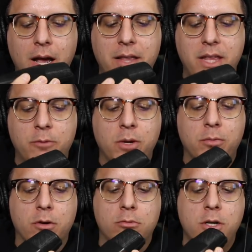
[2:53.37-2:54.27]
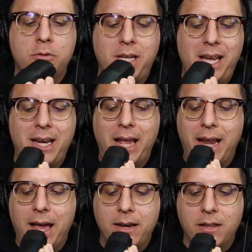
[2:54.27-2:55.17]
and then we will rotate
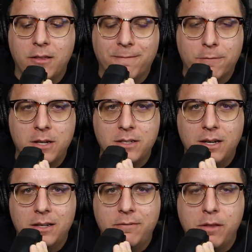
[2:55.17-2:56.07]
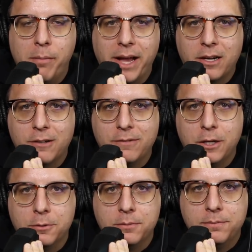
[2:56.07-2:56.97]
and end at the front of the
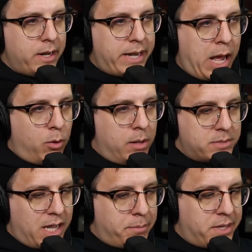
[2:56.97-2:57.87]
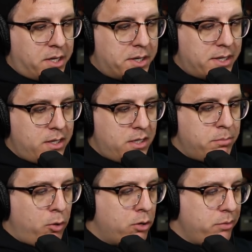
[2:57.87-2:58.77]
microphone. Now I'm typing on a
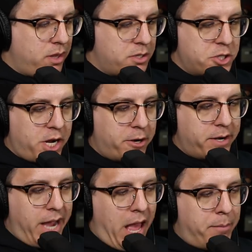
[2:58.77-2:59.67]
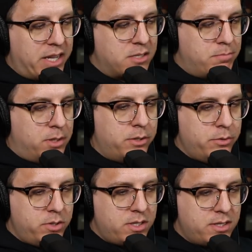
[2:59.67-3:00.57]
keyboard with Cherry MX
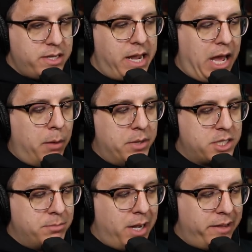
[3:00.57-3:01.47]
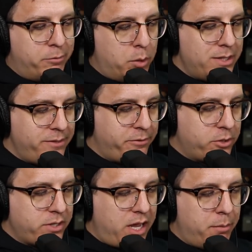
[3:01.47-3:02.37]
Blues to see how much of my voice
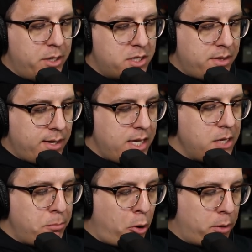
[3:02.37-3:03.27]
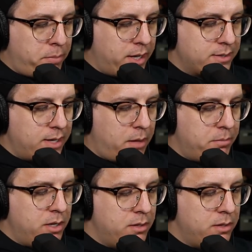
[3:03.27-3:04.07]
versus how much of the keyboard it picks up